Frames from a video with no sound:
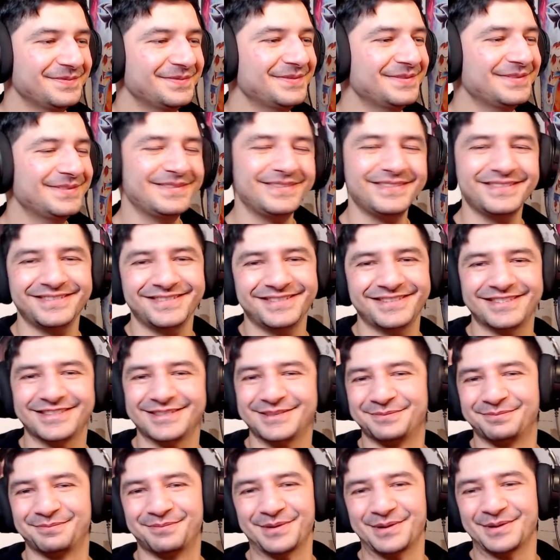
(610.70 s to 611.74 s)
this
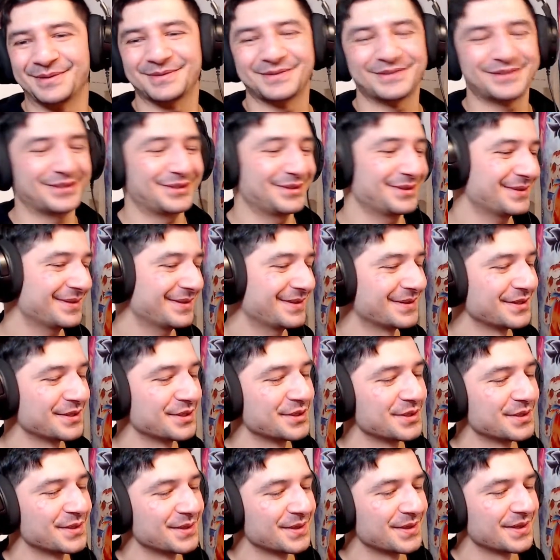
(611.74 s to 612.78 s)
bozo.
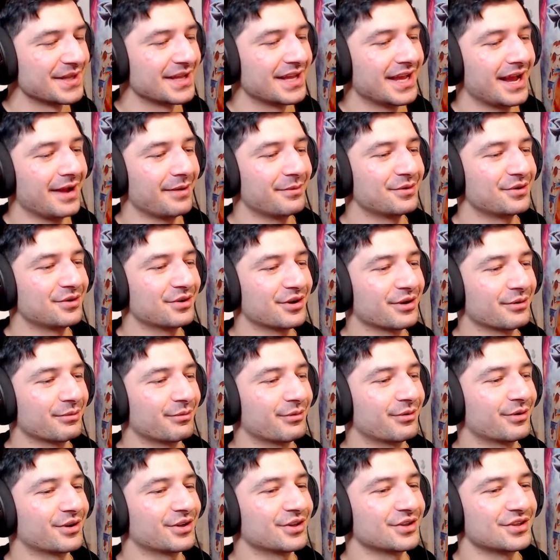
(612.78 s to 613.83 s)
i am talking,
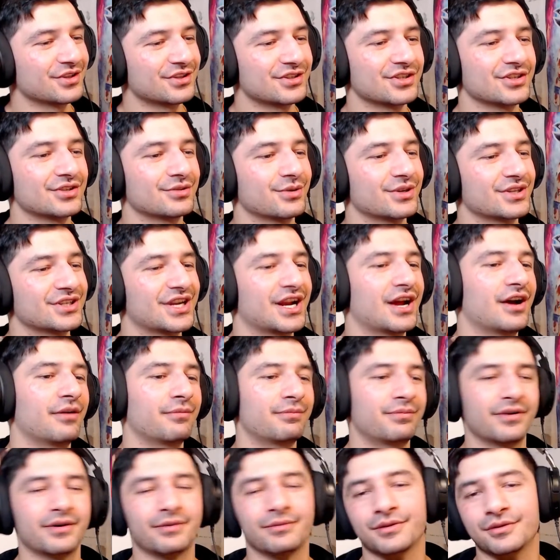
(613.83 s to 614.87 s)
bro. In this situation, I'll
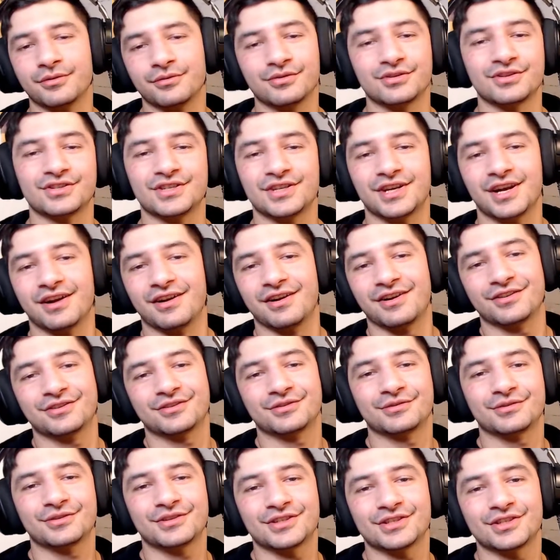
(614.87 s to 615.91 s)
probably Urushihara
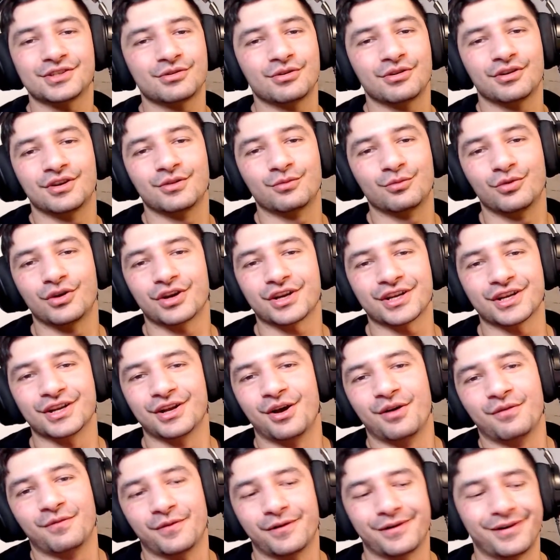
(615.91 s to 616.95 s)
too, because you already worked
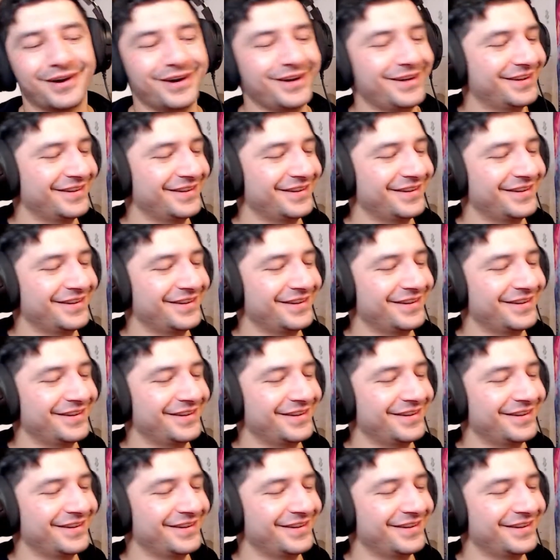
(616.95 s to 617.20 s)
enough, alright?